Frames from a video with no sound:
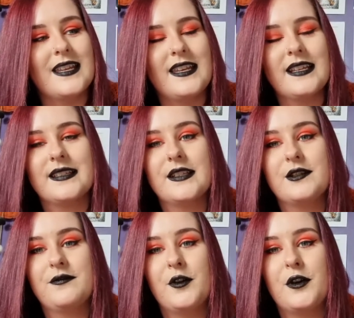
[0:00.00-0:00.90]
And this
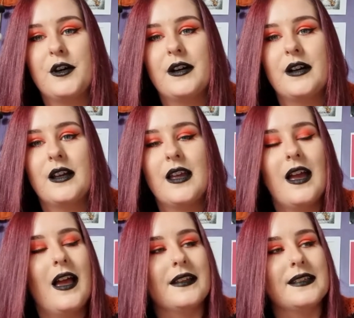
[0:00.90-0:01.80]
is for
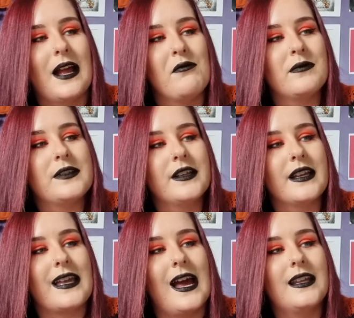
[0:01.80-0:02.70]
a
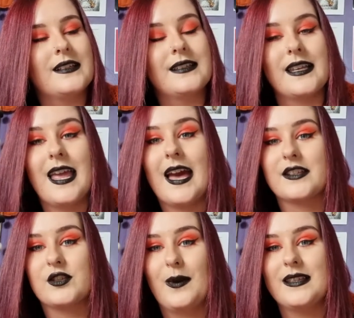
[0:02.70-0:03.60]
Samsung Galaxy
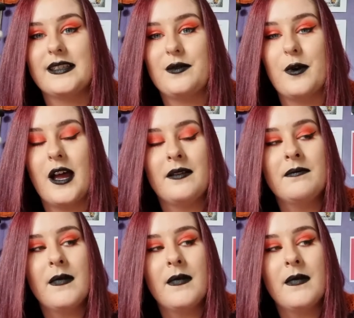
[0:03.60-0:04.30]
S21.